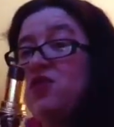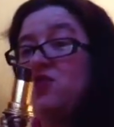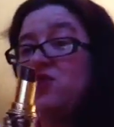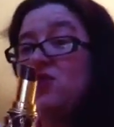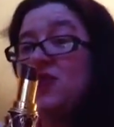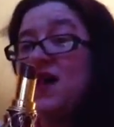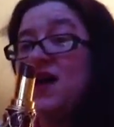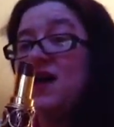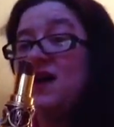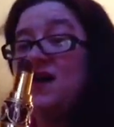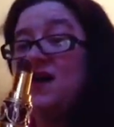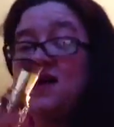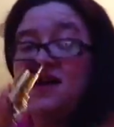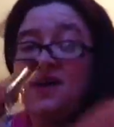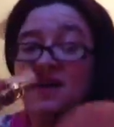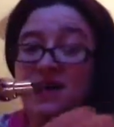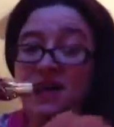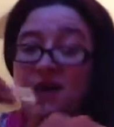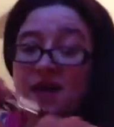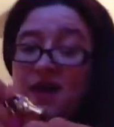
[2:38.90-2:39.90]
colour,
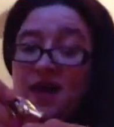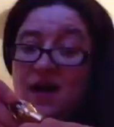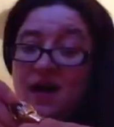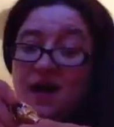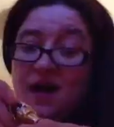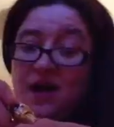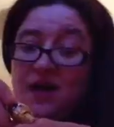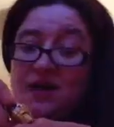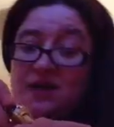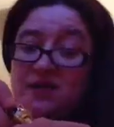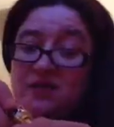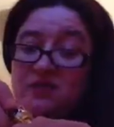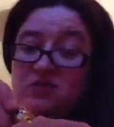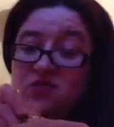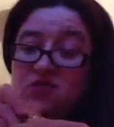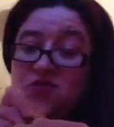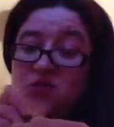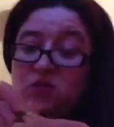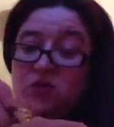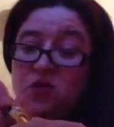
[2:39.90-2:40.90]
and I'll
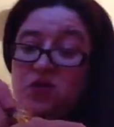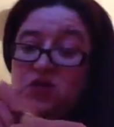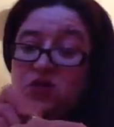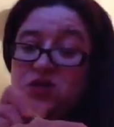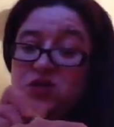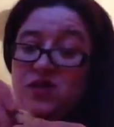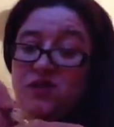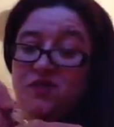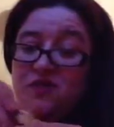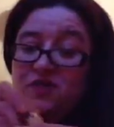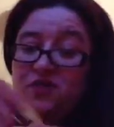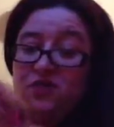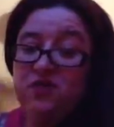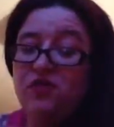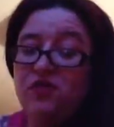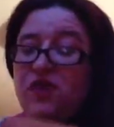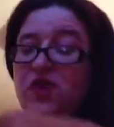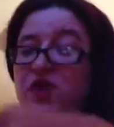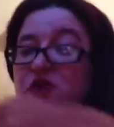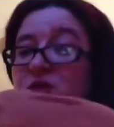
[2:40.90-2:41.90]
just swatch that for
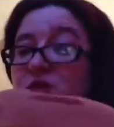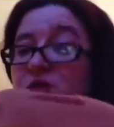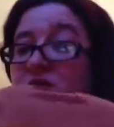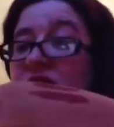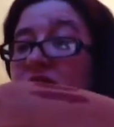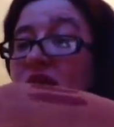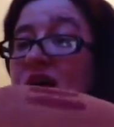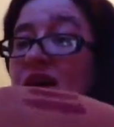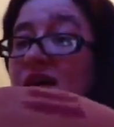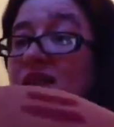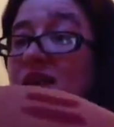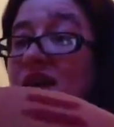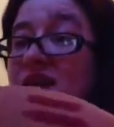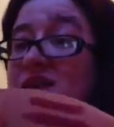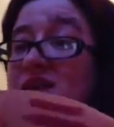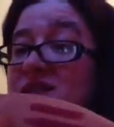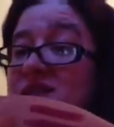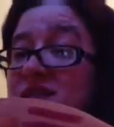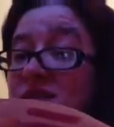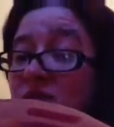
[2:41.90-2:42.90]
you, and
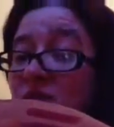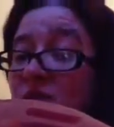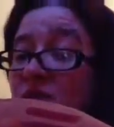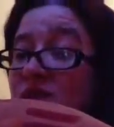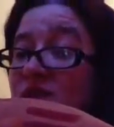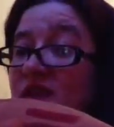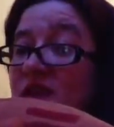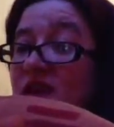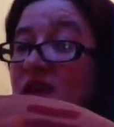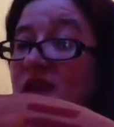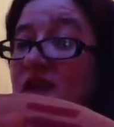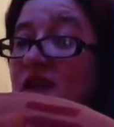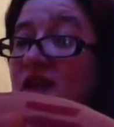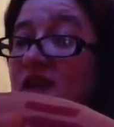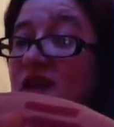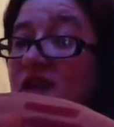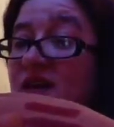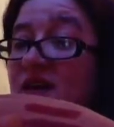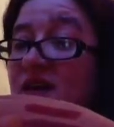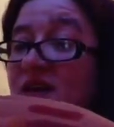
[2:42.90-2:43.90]
that's that one there.
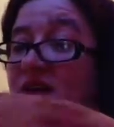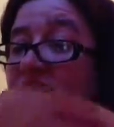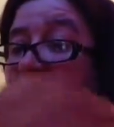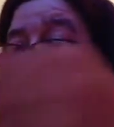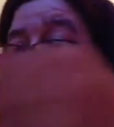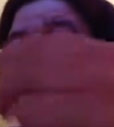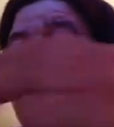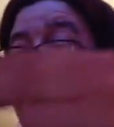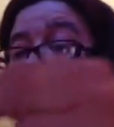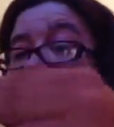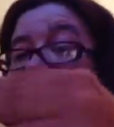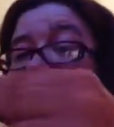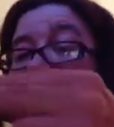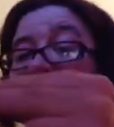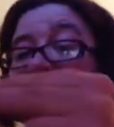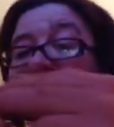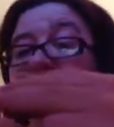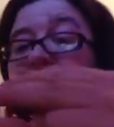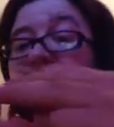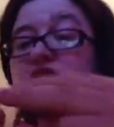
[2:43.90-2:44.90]

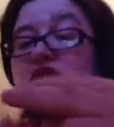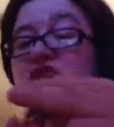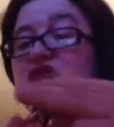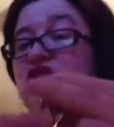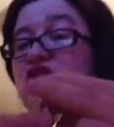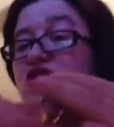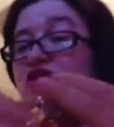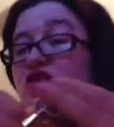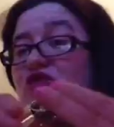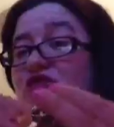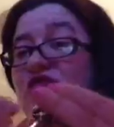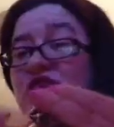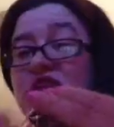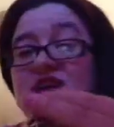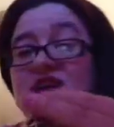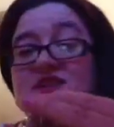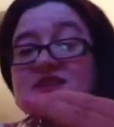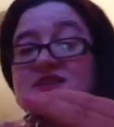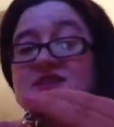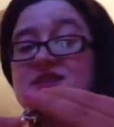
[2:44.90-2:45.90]
Really
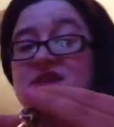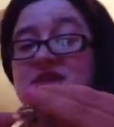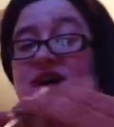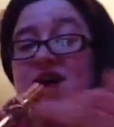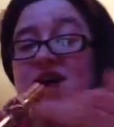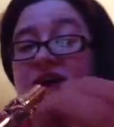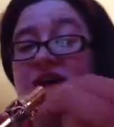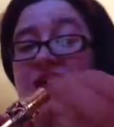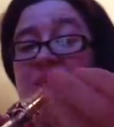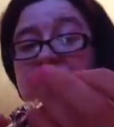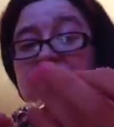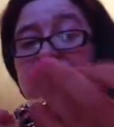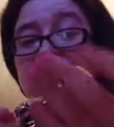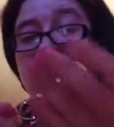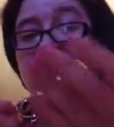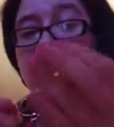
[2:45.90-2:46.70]
luxurious, you know,